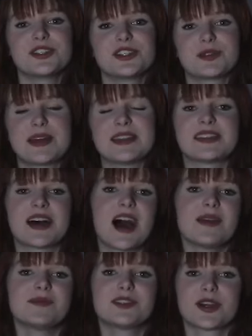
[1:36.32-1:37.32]
should spend
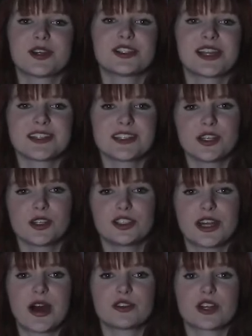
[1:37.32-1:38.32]
time socialising your
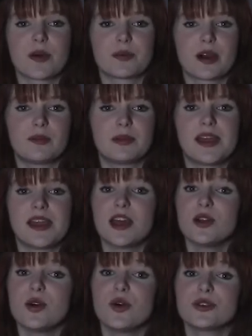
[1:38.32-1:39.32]
Chow Chow properly
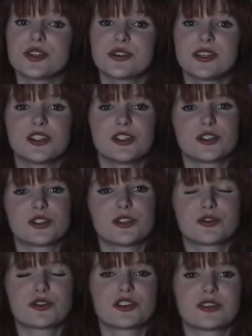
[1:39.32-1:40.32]
and also teach your
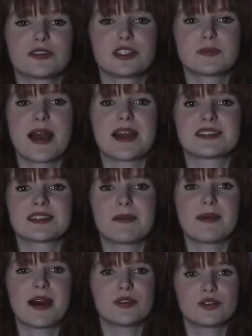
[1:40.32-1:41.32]
children to respect
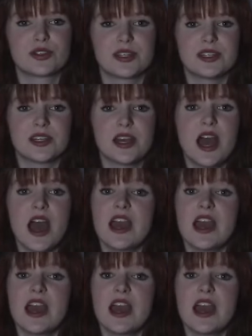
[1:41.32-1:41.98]
their boundaries.